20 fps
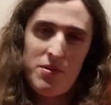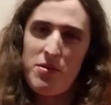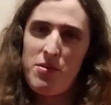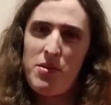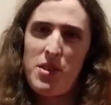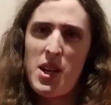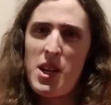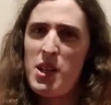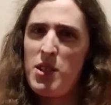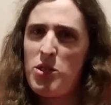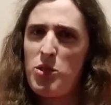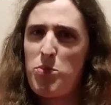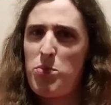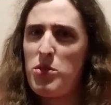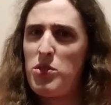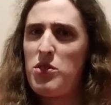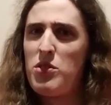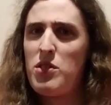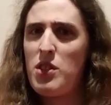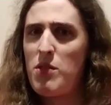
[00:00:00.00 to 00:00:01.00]
for a
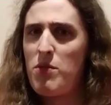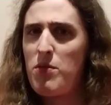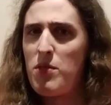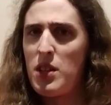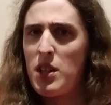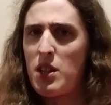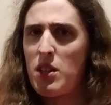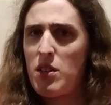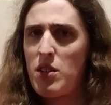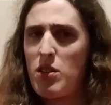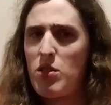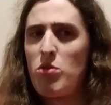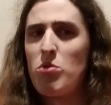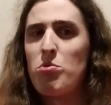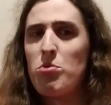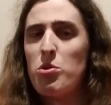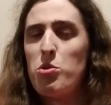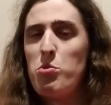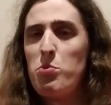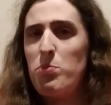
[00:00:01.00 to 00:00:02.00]
specific
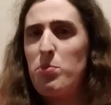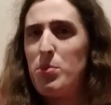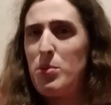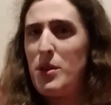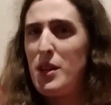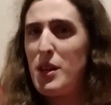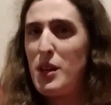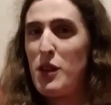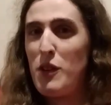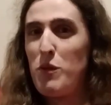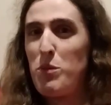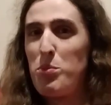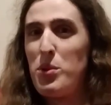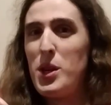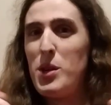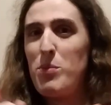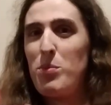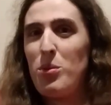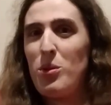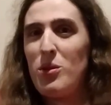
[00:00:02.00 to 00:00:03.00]
group of
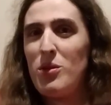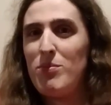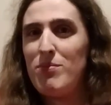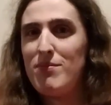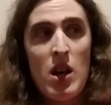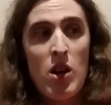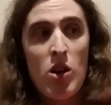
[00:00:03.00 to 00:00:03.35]
people.